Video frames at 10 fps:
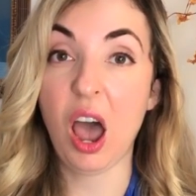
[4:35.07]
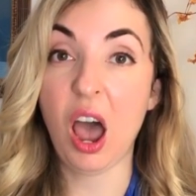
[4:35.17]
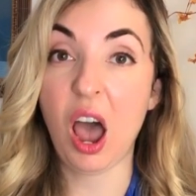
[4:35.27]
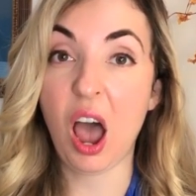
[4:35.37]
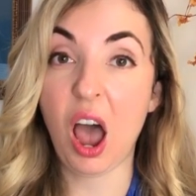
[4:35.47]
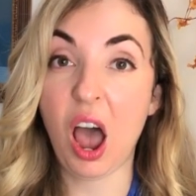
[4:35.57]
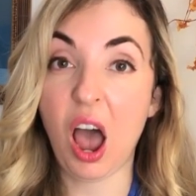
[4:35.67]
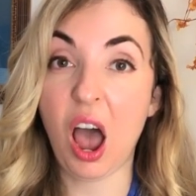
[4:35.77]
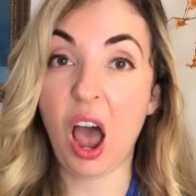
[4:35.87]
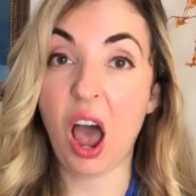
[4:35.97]

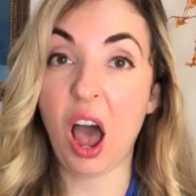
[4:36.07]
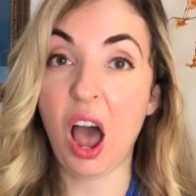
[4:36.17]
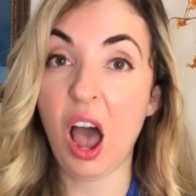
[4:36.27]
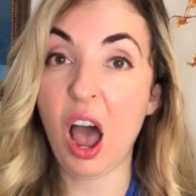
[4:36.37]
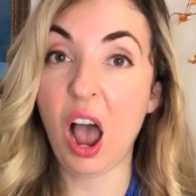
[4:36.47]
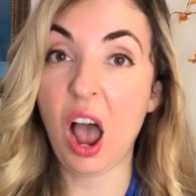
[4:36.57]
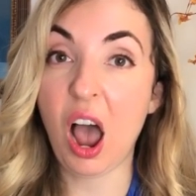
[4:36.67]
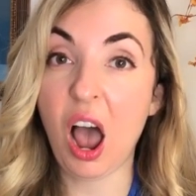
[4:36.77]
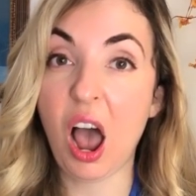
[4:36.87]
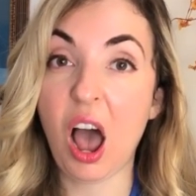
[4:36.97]
ah,
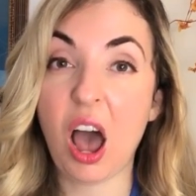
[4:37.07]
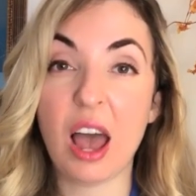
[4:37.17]
ah,